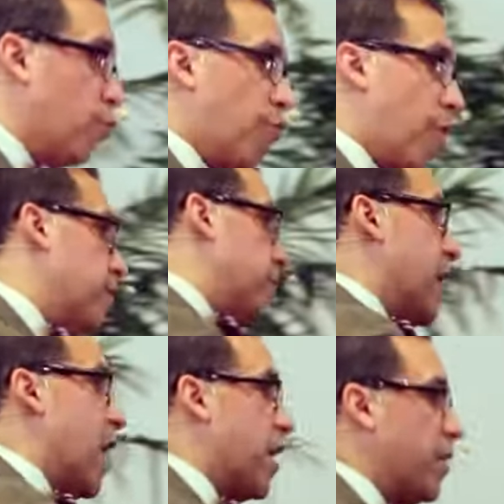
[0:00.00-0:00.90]
you run
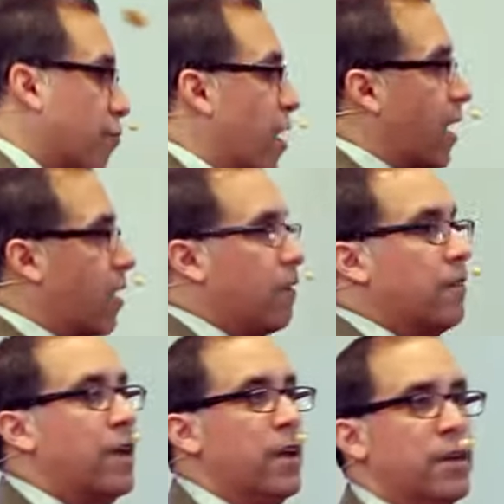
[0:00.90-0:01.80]
me out on a rail,
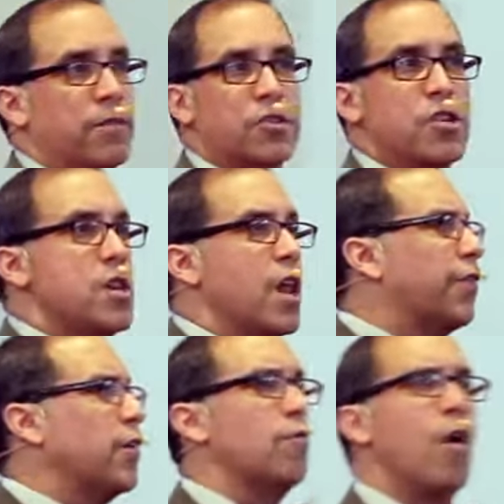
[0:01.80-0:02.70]
there's
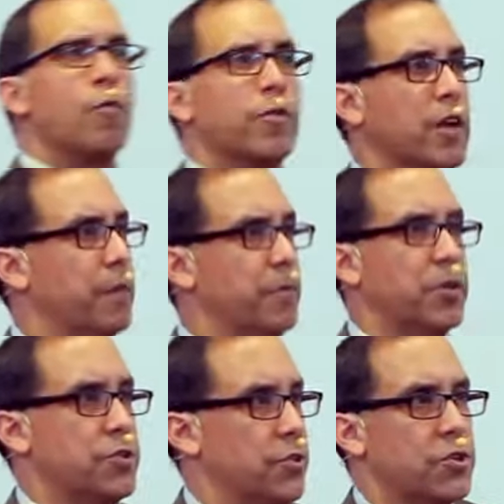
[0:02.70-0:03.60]
nothing wrong with coming
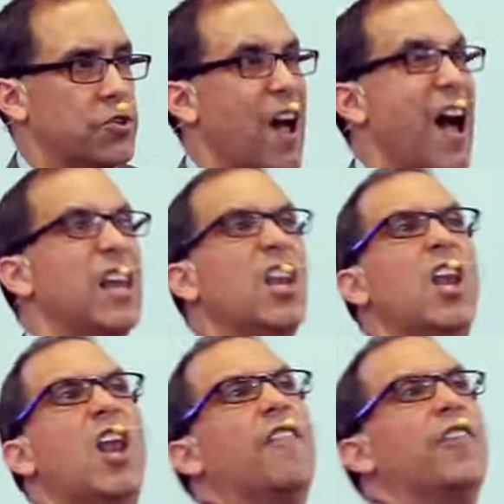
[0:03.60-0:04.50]
to church. I
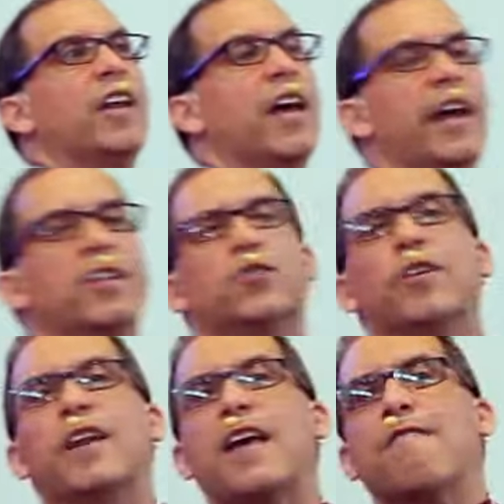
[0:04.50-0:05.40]
love it and I
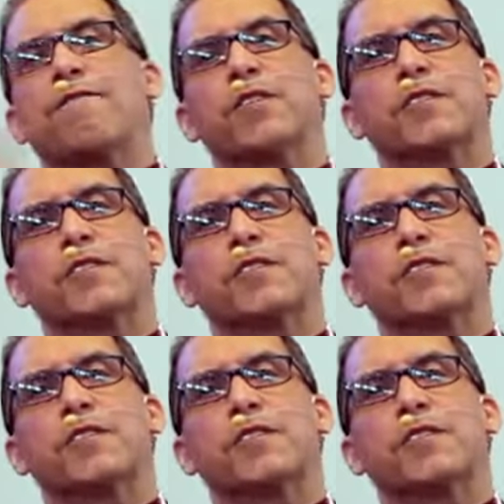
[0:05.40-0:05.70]
do it every